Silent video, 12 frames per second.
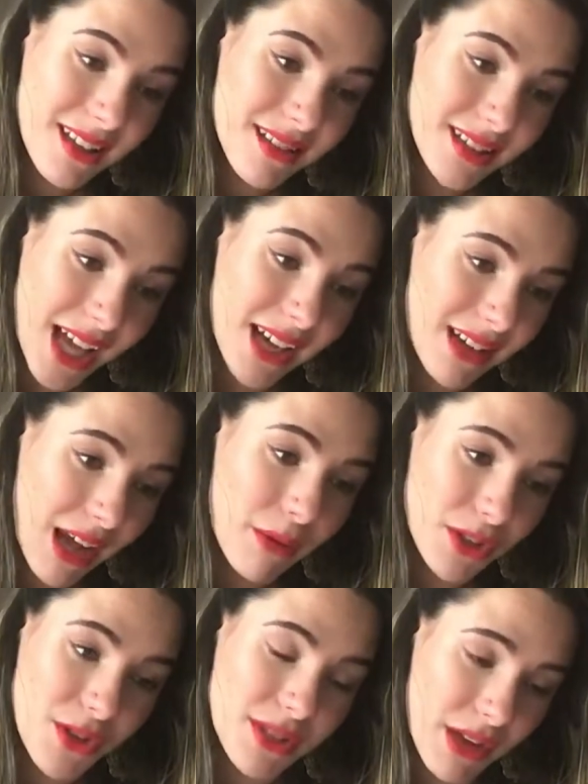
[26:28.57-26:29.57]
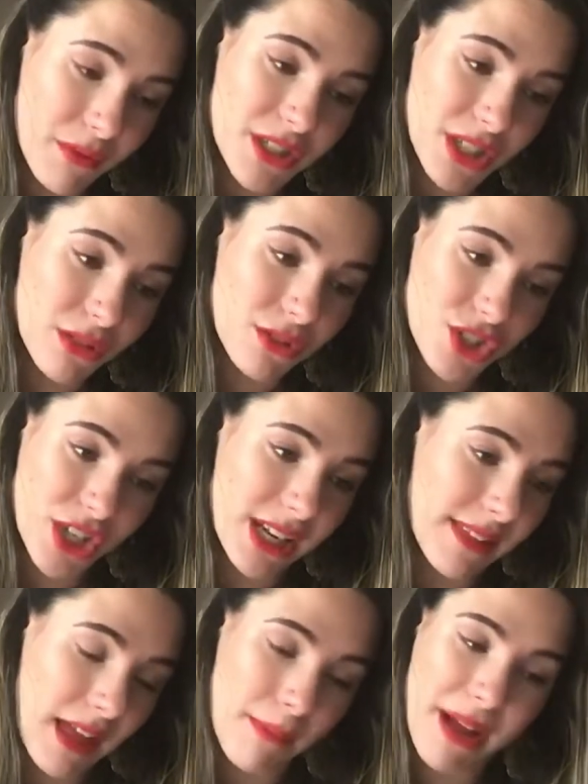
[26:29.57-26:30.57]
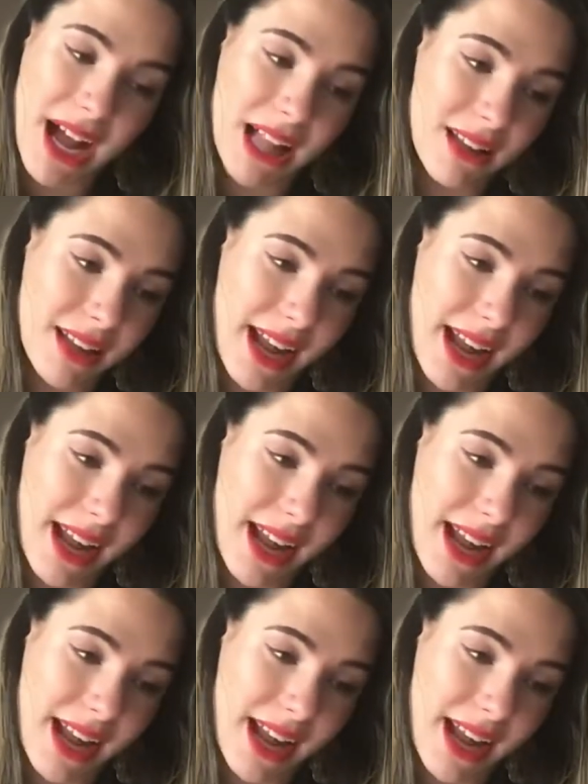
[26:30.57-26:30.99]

Yeah, I would use every single shade in that palette.